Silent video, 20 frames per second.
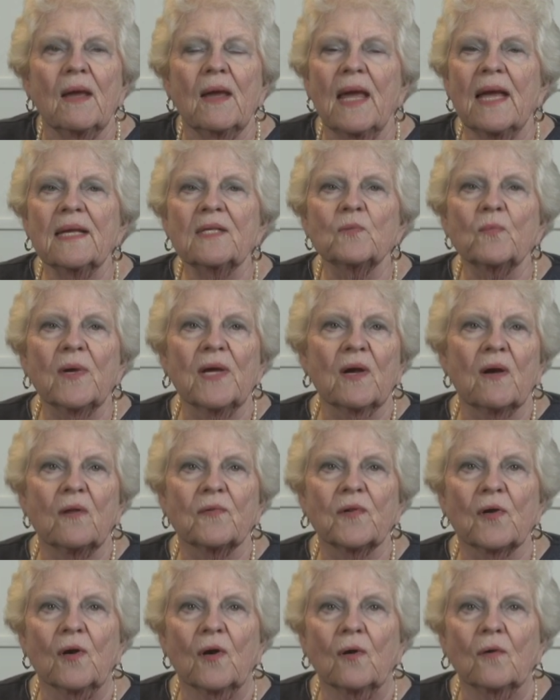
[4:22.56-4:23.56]
As we all
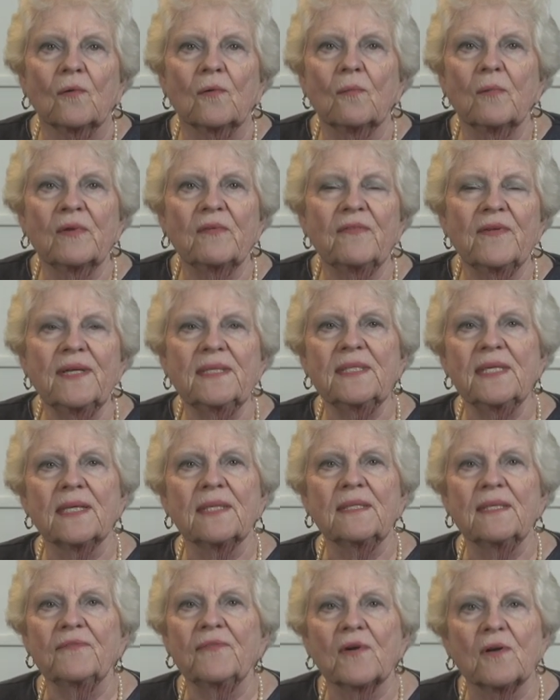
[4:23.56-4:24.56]
know, when facing a
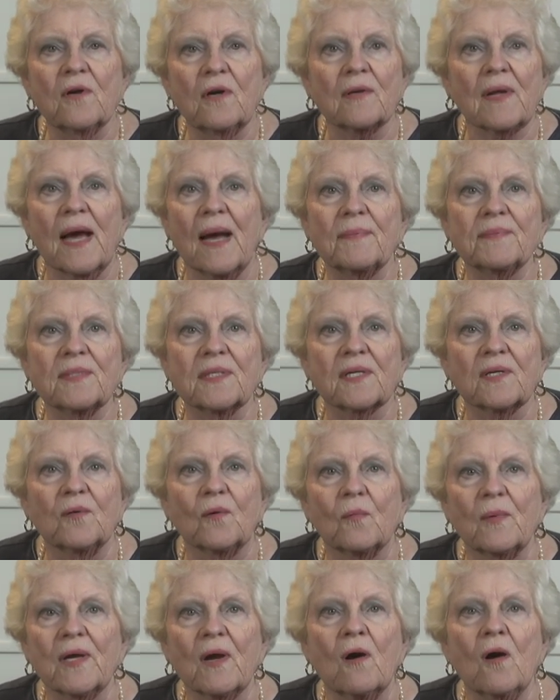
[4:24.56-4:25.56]
difficult obstacle,
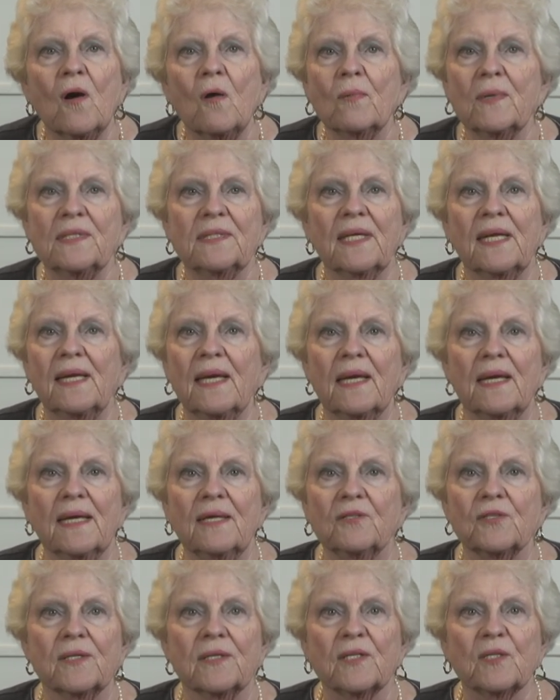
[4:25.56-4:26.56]
we always
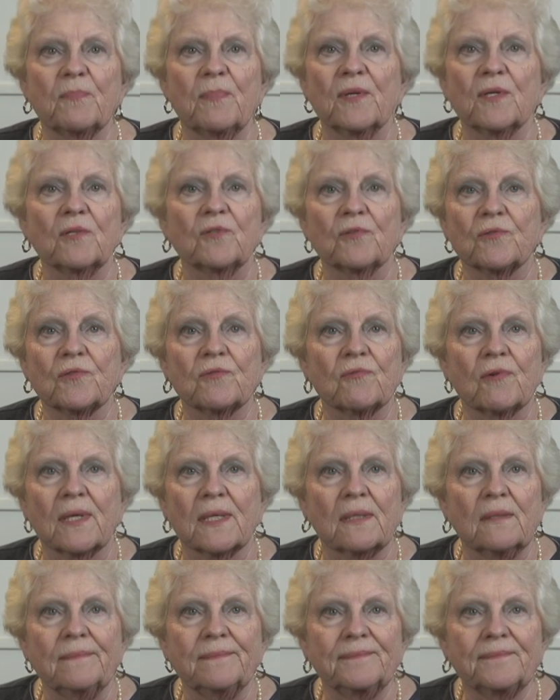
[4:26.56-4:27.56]
engage in a spiritual
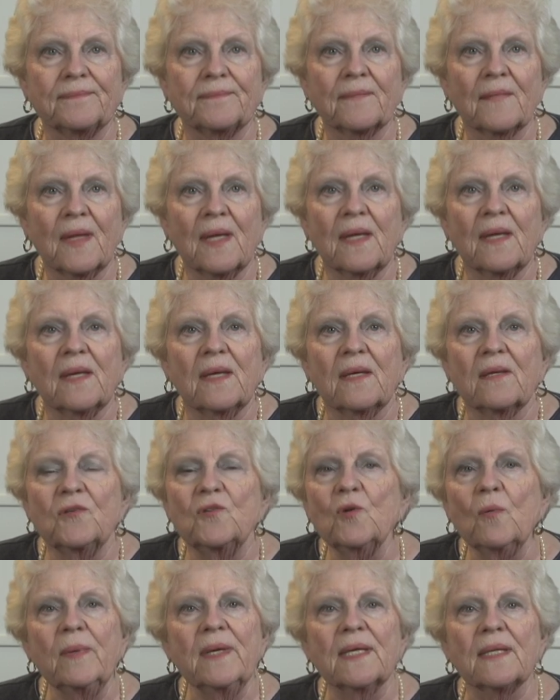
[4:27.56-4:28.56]
struggle.
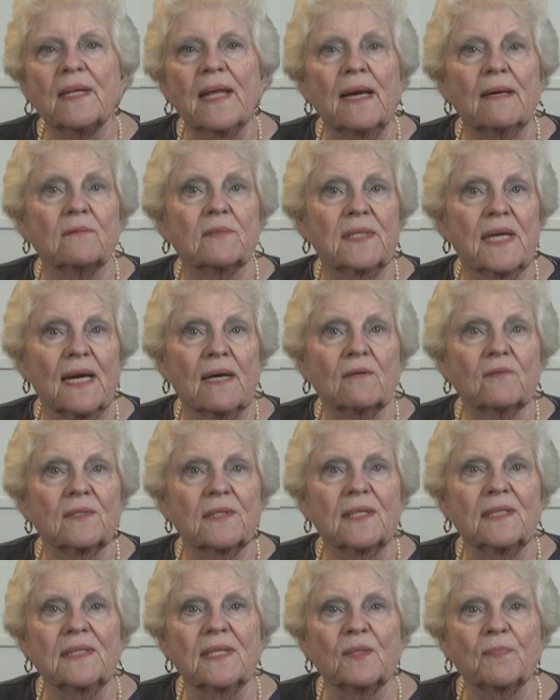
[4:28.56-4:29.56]
Do we allow doubts
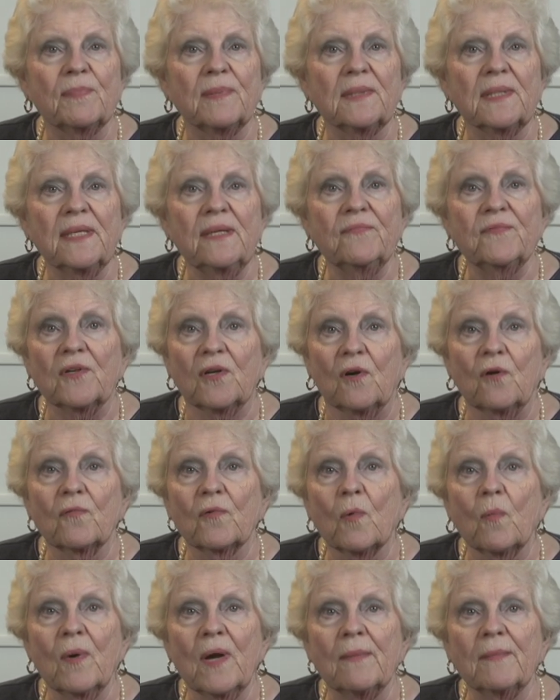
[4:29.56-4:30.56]
and disbelief to
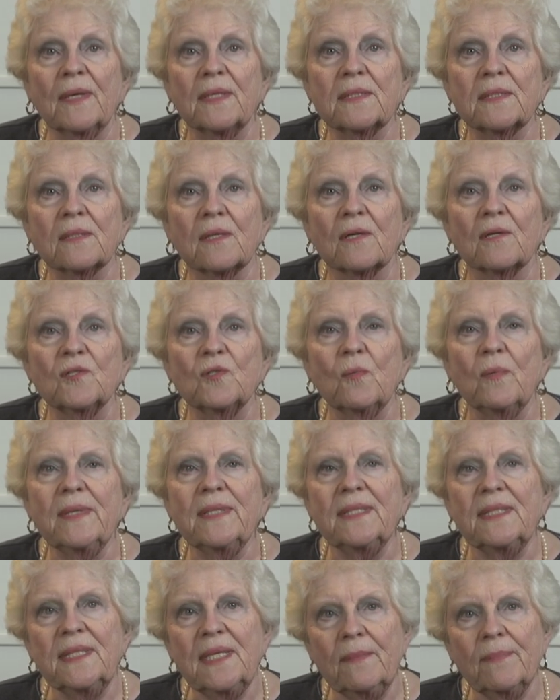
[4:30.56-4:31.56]
overwhelm us, or do we
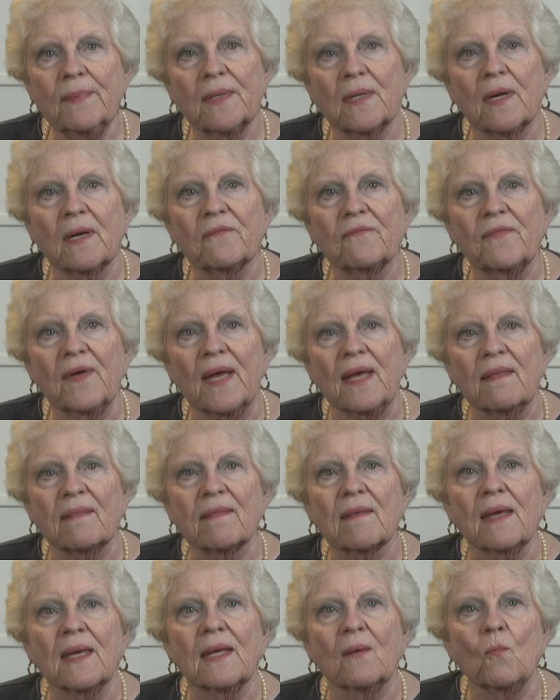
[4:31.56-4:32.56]
deepen our faith
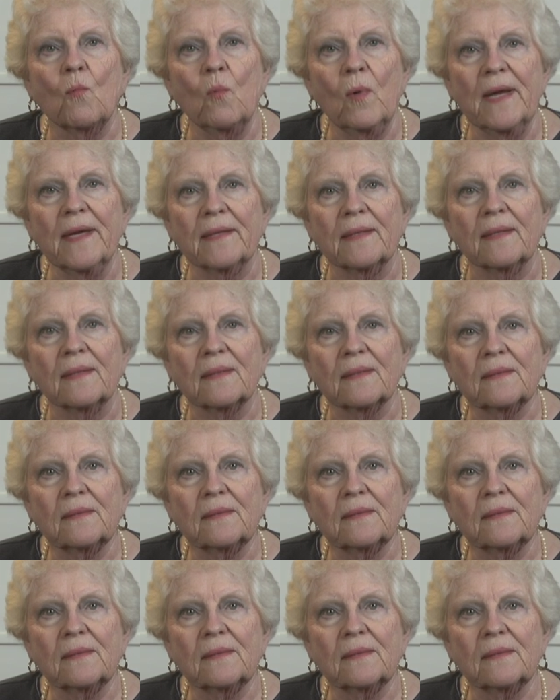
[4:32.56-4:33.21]
and win?